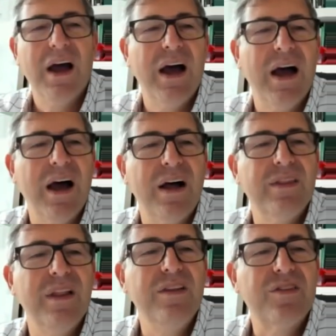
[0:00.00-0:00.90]
uh,
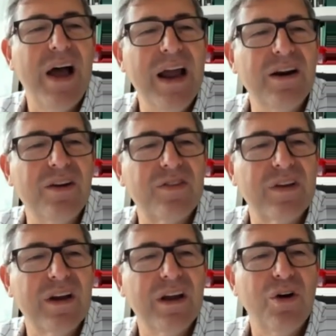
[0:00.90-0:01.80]
the
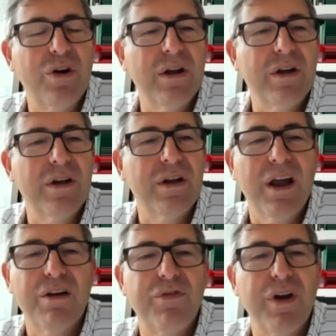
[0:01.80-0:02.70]
designers or the, uh,
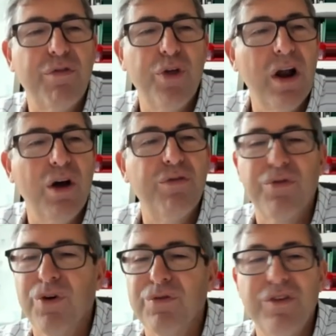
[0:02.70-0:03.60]
have, have thought of,
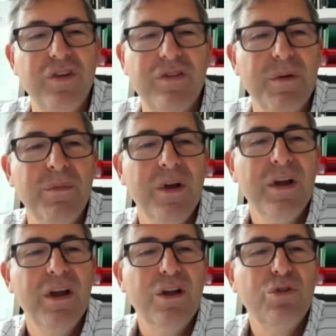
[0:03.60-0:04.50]
of the system
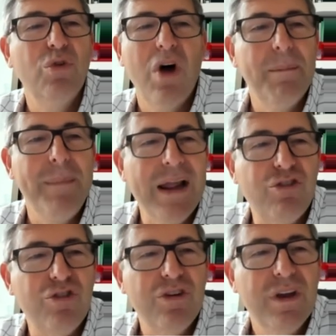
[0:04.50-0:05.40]
do not
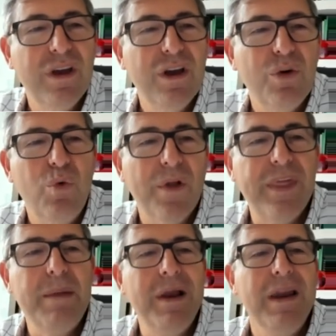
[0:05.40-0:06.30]
match what
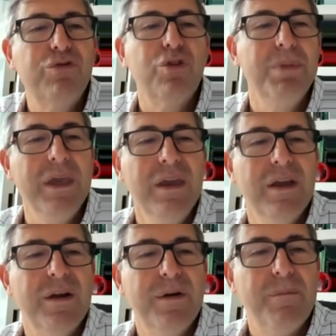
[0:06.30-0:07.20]
they believe to be
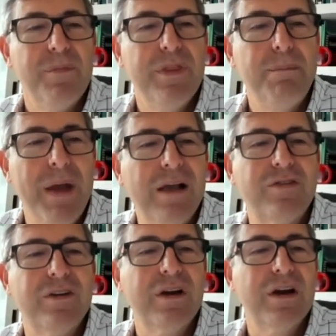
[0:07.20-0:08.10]
the
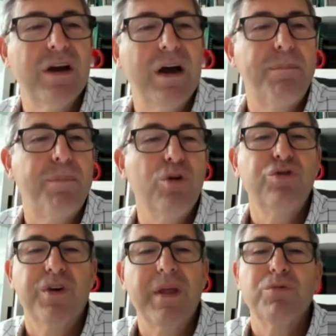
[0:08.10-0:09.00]
best uh,
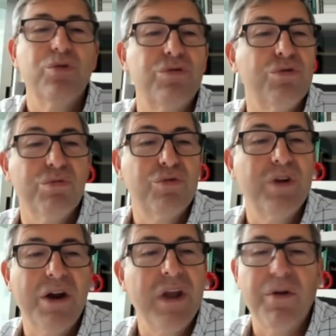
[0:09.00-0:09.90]
approach for them to, to, to
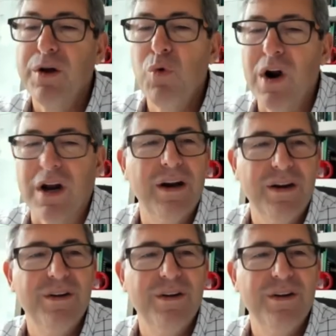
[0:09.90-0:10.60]
carry out their work,